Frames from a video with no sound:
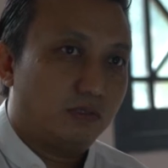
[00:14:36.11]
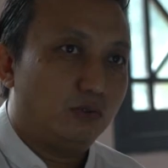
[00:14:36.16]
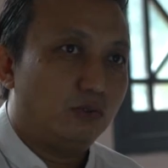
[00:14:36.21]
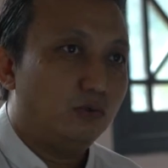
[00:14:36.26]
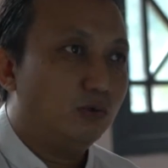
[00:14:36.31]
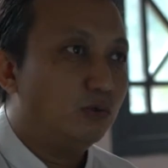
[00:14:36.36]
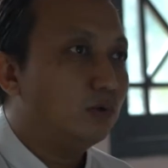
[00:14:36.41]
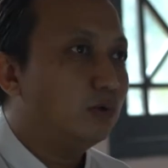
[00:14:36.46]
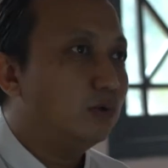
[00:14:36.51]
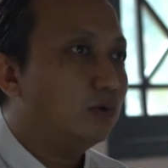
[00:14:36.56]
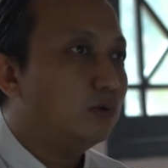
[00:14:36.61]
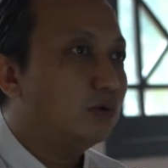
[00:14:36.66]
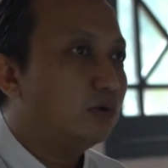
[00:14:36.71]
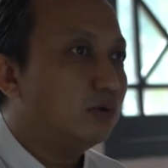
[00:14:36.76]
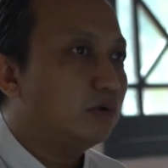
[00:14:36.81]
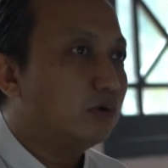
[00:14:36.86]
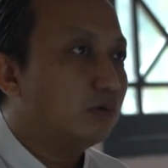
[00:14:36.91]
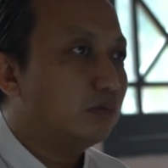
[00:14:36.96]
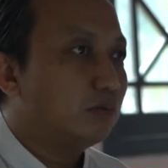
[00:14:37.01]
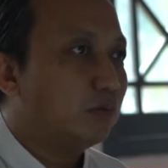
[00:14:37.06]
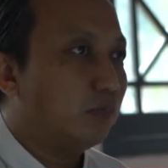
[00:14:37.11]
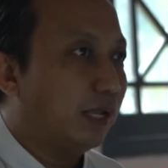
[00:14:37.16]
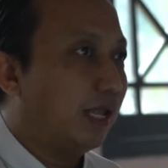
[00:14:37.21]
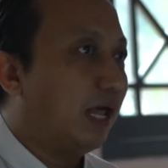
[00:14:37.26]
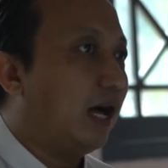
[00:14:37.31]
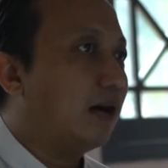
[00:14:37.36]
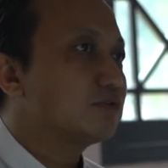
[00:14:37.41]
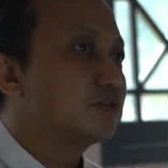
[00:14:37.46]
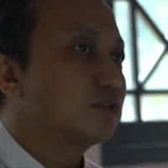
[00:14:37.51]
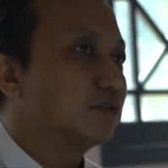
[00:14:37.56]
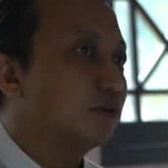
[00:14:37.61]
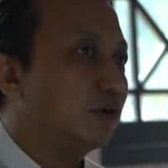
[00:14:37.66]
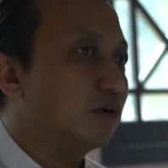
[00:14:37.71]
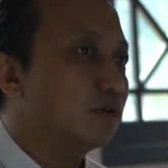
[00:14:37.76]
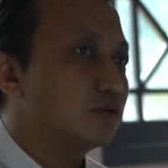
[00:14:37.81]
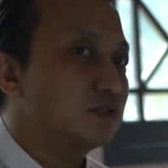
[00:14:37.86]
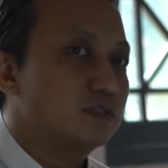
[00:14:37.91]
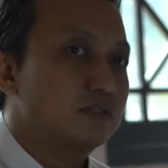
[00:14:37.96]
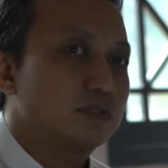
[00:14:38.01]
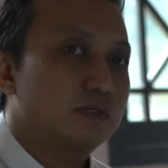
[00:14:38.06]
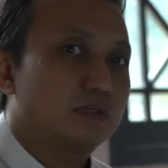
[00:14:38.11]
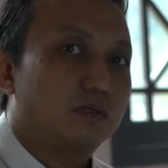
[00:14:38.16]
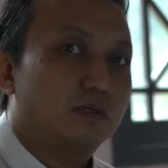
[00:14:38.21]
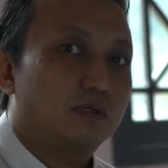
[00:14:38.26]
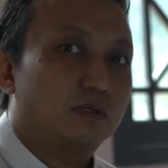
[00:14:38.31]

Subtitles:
who belong to those